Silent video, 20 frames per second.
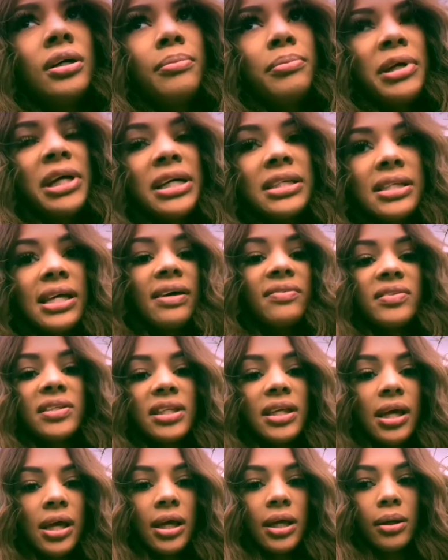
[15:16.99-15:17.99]
because I've
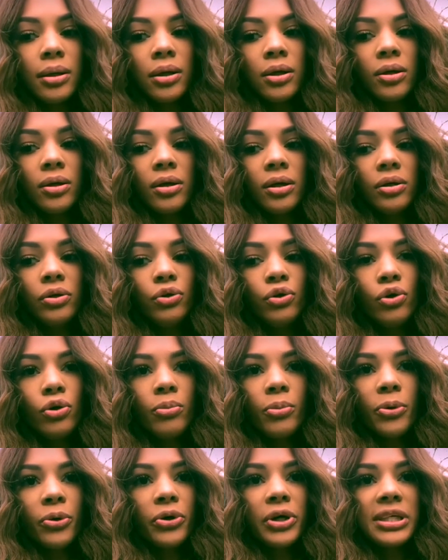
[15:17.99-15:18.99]
seen
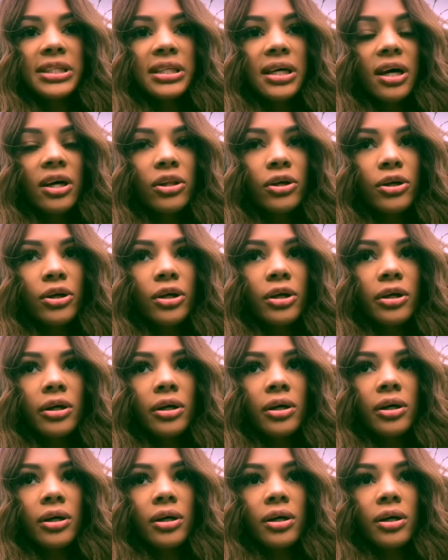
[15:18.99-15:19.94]
numerous other